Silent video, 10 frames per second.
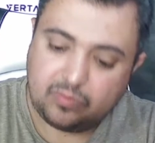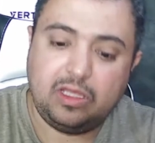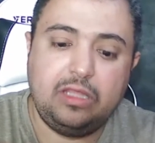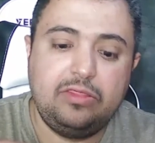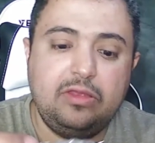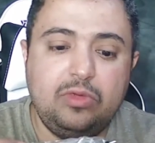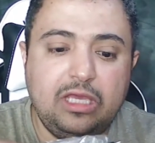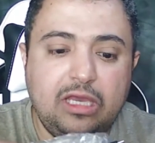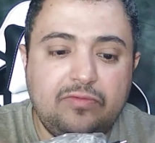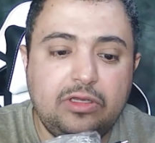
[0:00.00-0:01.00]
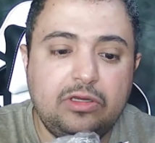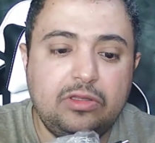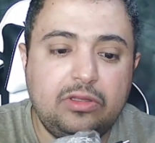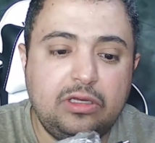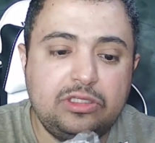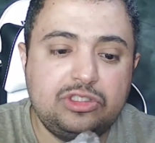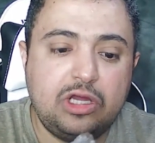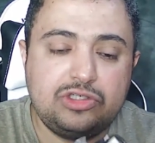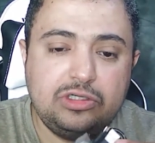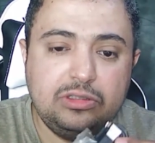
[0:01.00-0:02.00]
And then we have here the
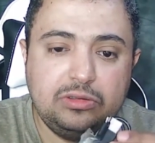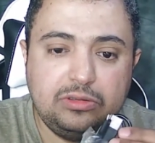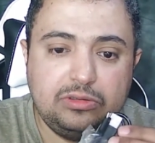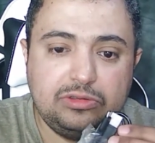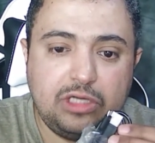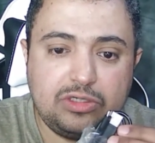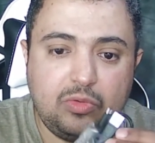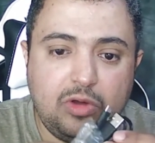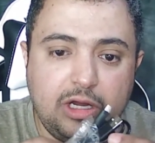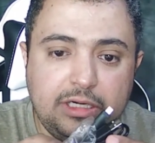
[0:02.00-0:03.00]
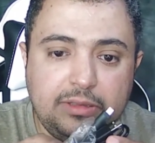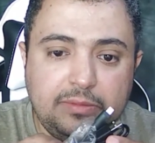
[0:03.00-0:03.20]
charger wire.